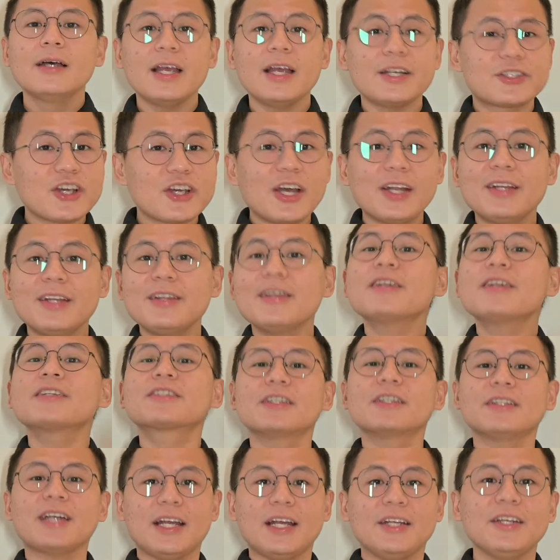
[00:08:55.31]
In China, there is
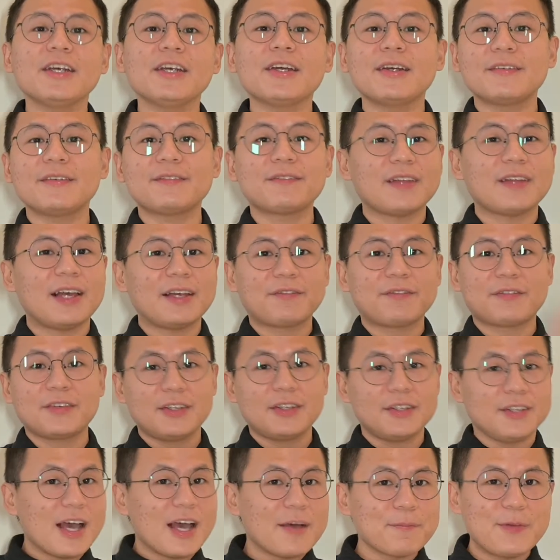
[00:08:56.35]
an idea of, like, for
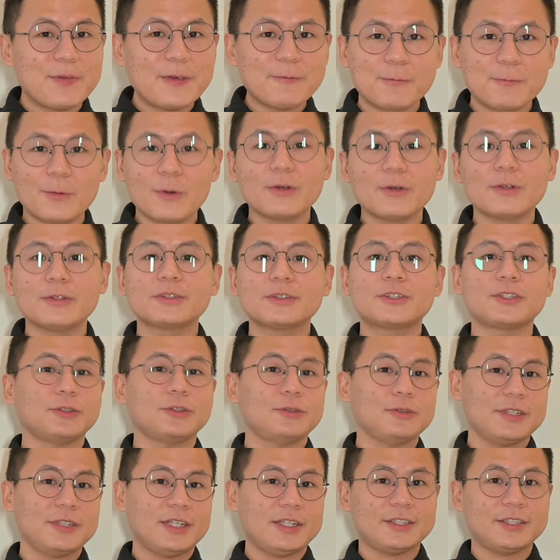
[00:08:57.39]
the young people
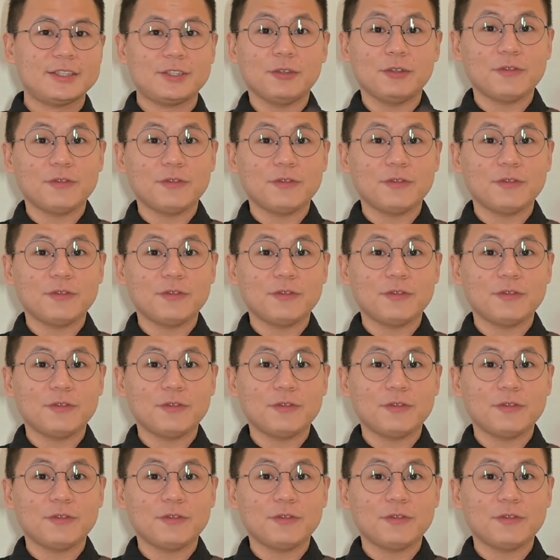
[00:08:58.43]
to